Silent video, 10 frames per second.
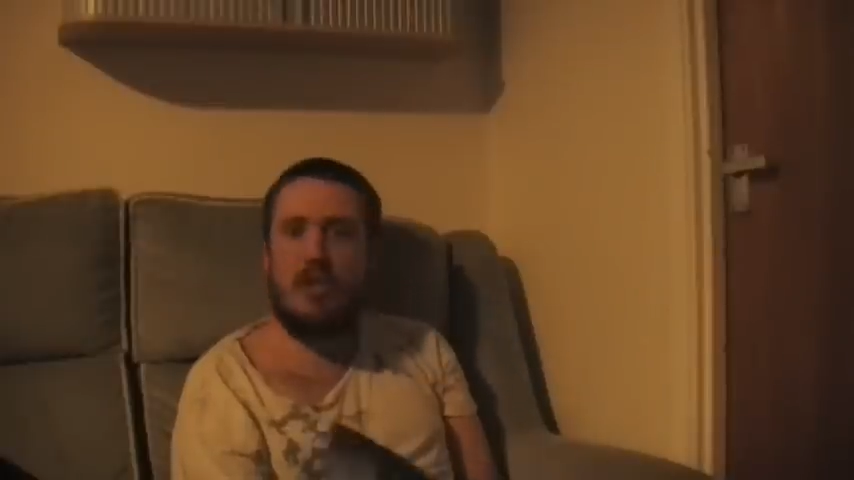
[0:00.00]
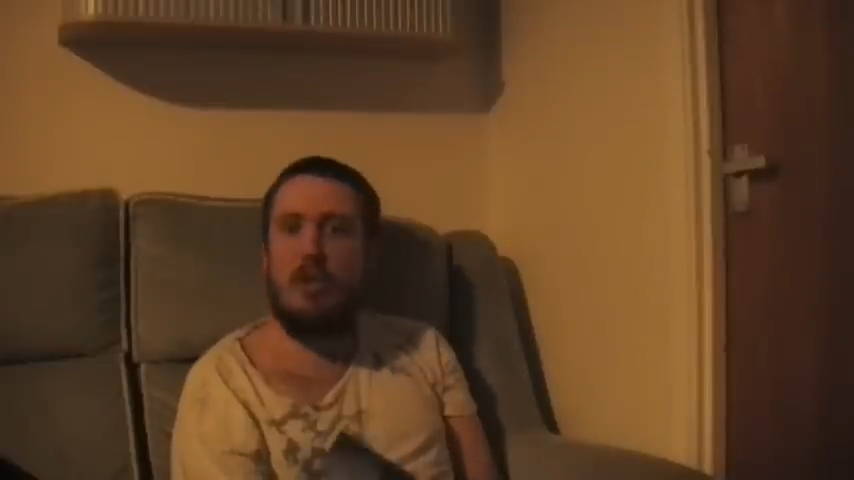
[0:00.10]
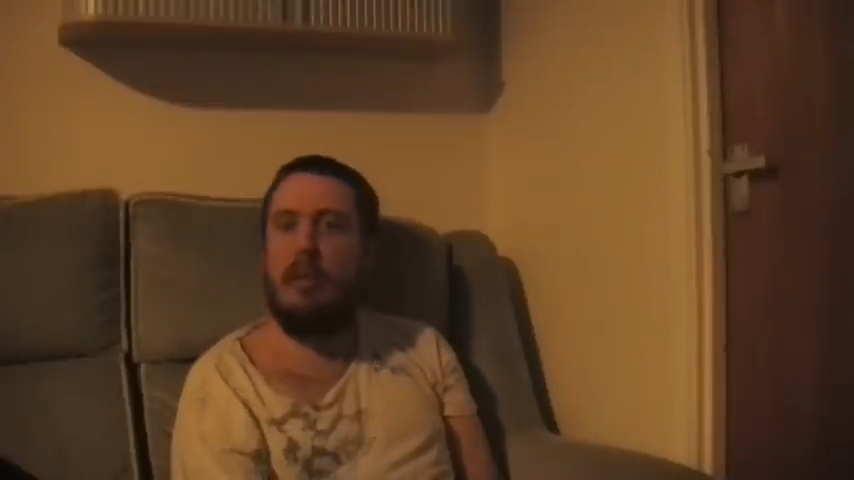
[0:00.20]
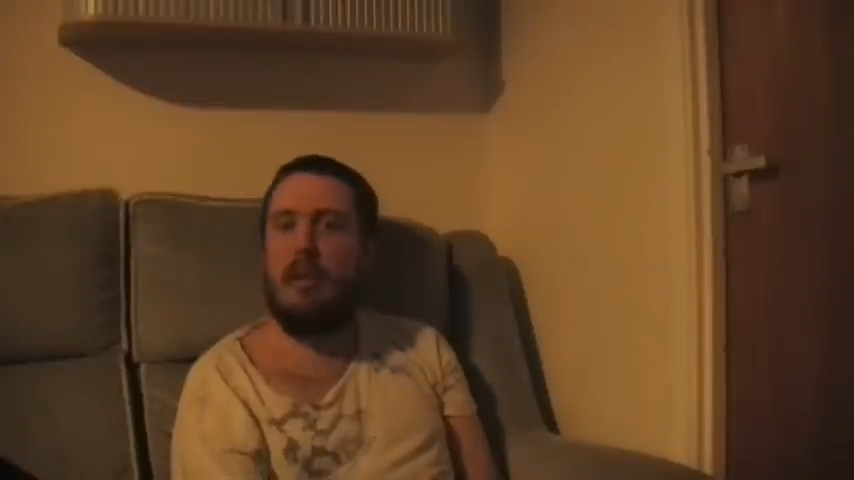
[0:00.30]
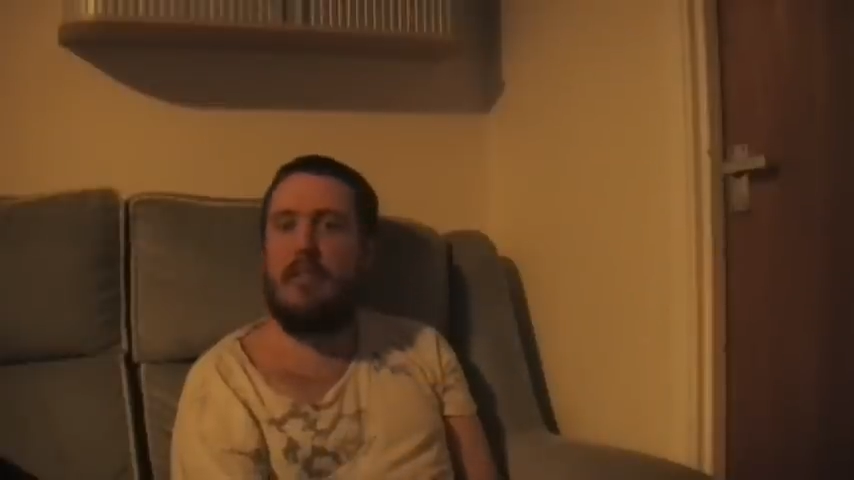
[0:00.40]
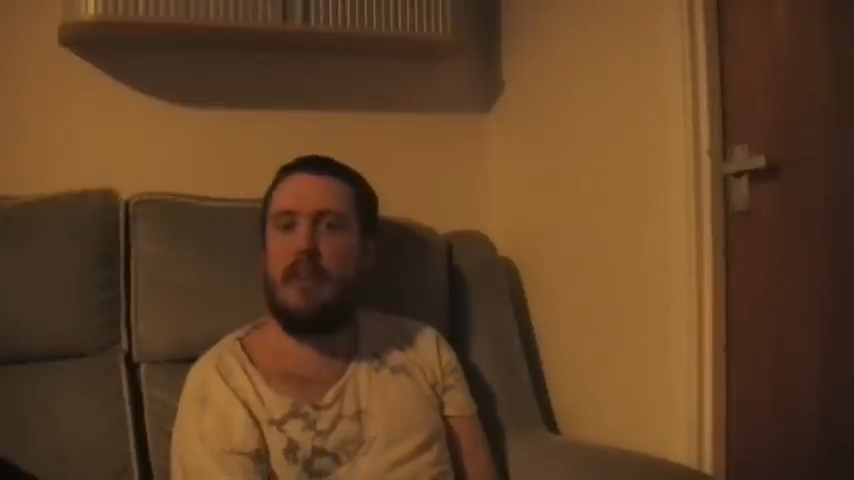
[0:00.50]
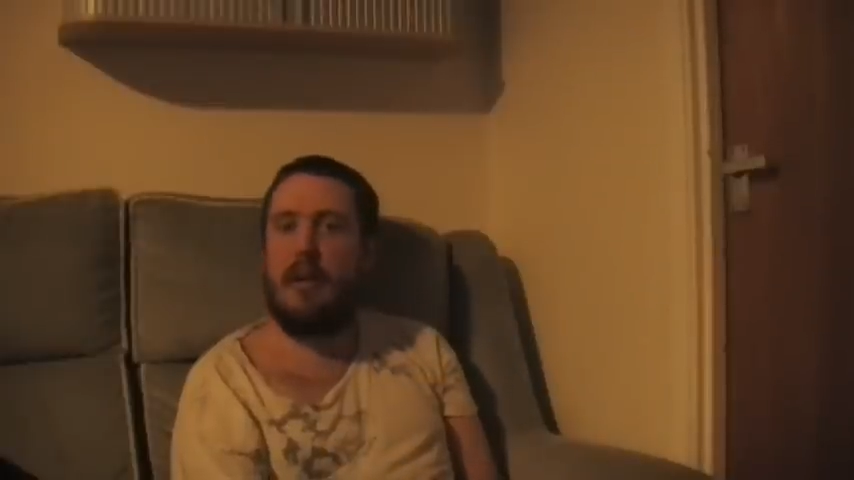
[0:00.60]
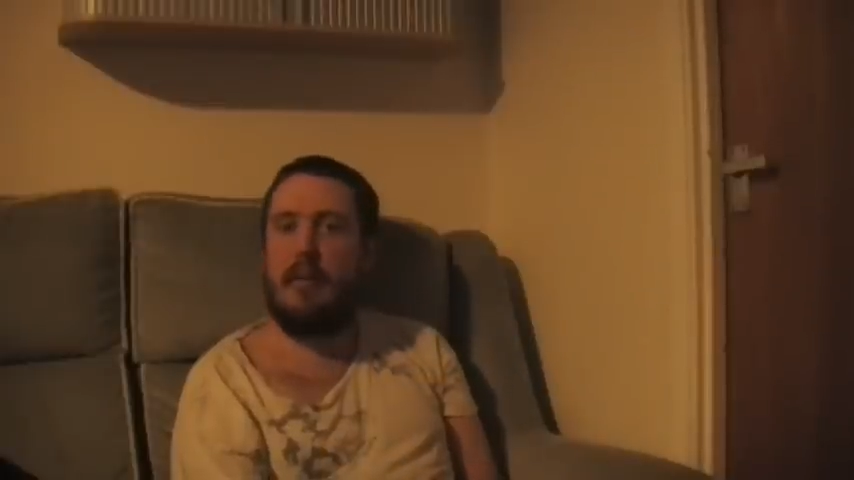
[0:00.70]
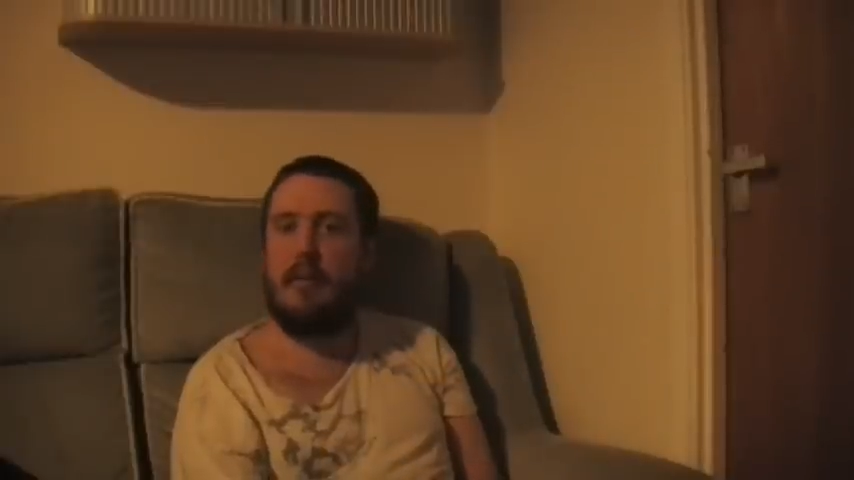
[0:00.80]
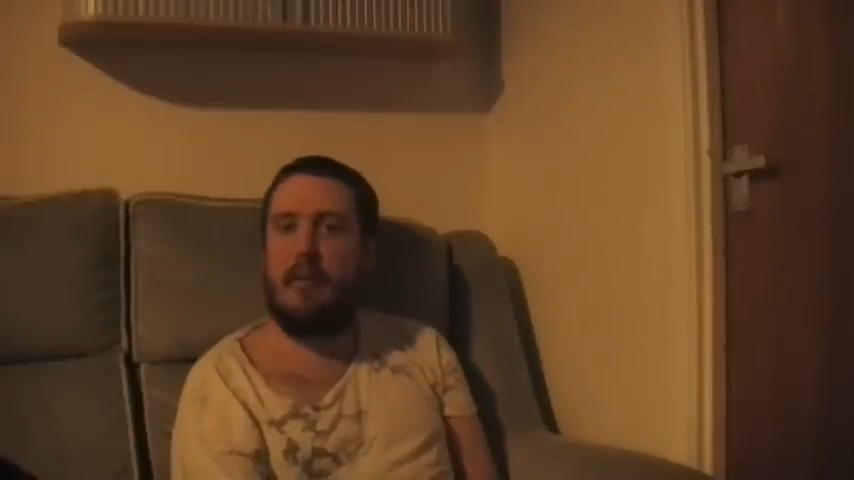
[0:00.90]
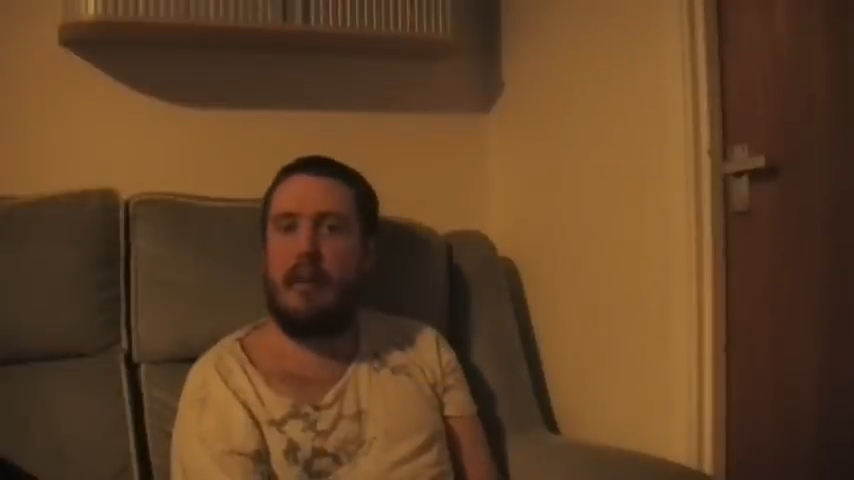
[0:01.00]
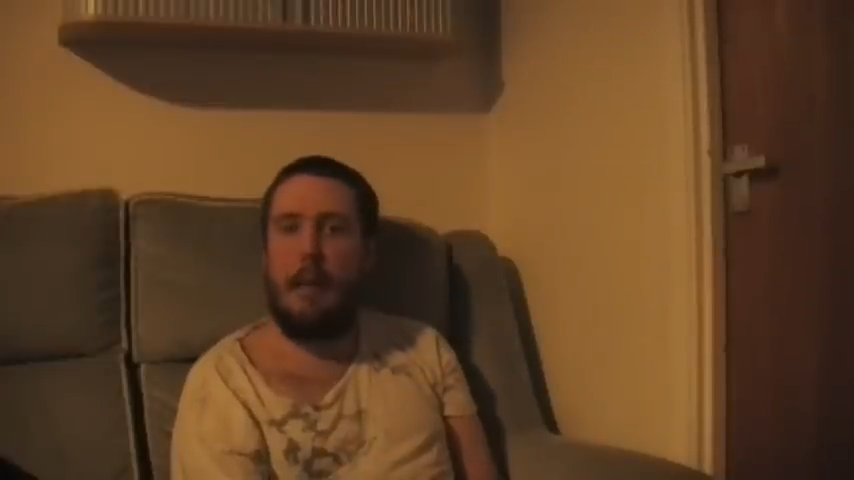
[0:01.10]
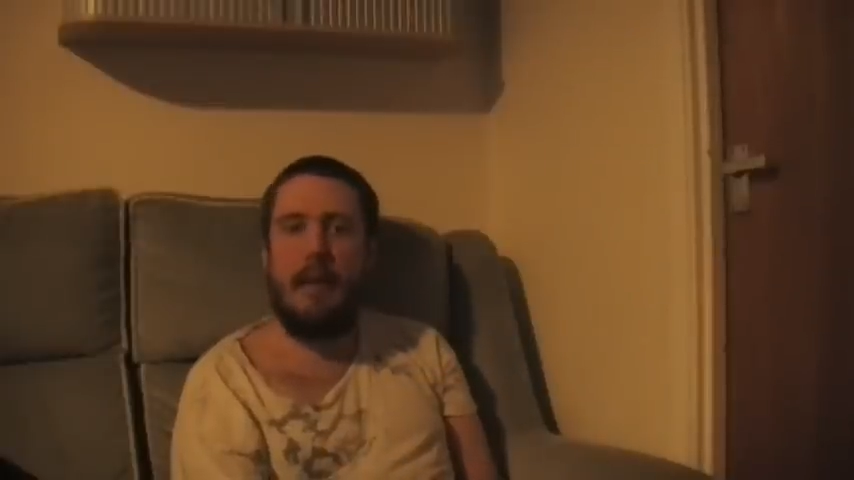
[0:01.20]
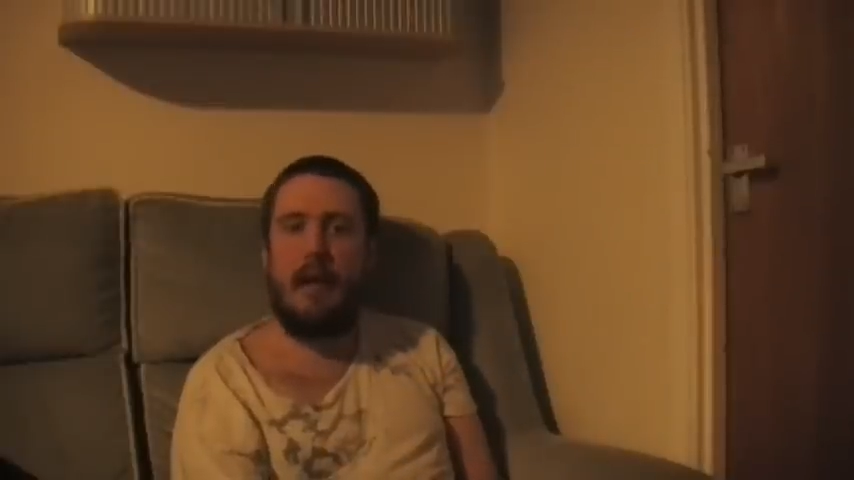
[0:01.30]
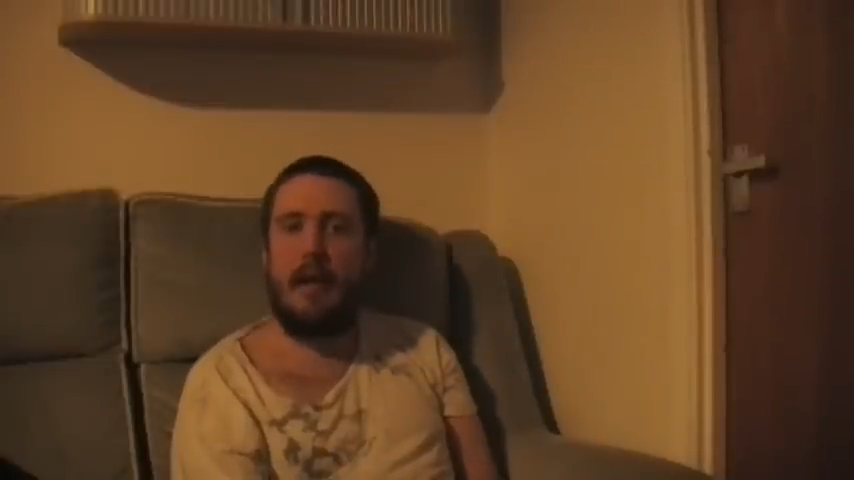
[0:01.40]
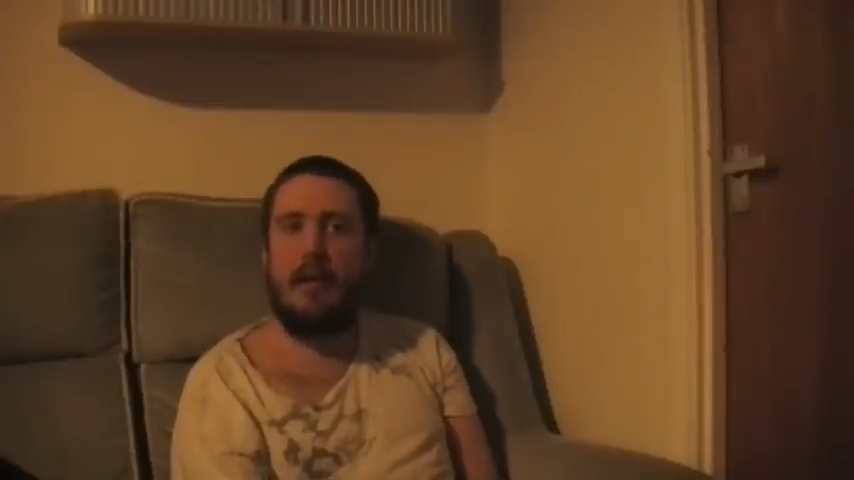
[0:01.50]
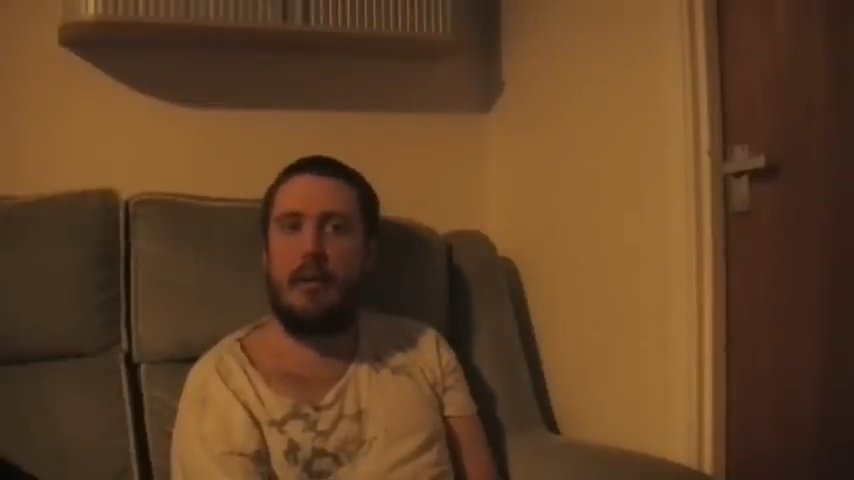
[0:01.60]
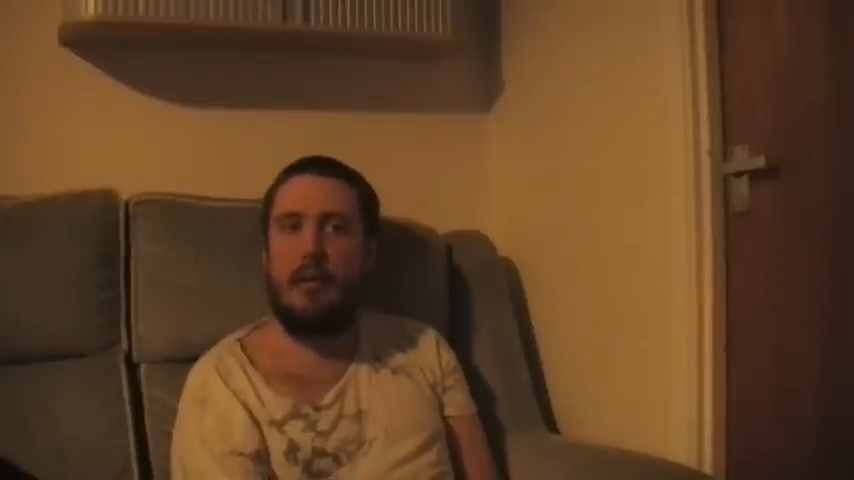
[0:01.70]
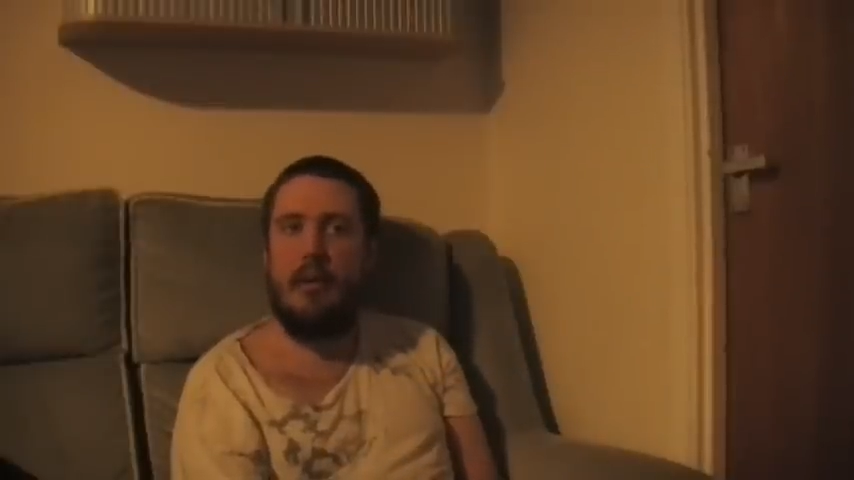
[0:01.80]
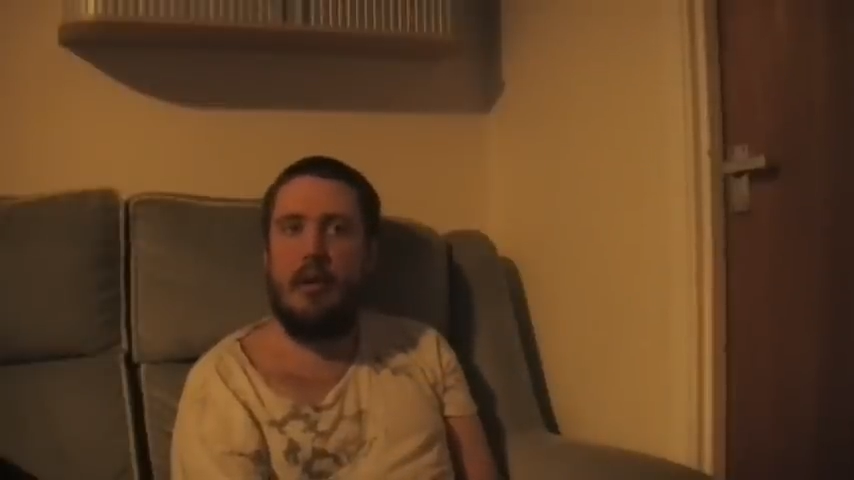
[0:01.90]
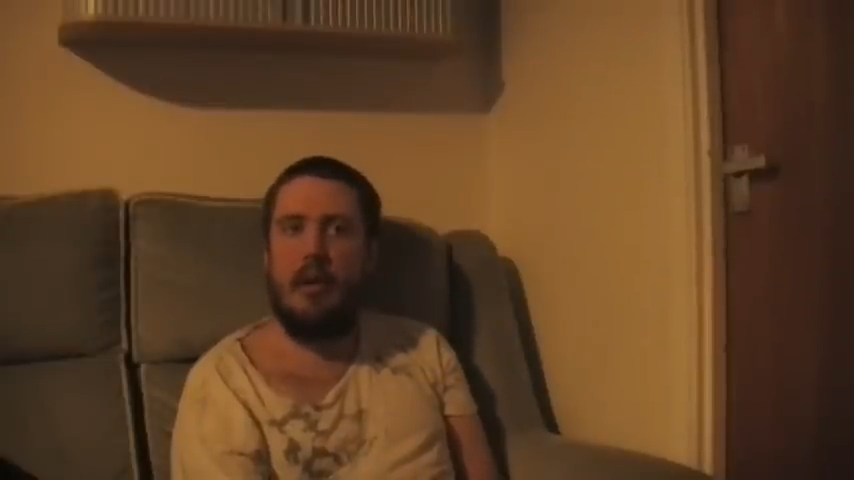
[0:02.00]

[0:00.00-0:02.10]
Jubilee fight. That'd be kind of cool.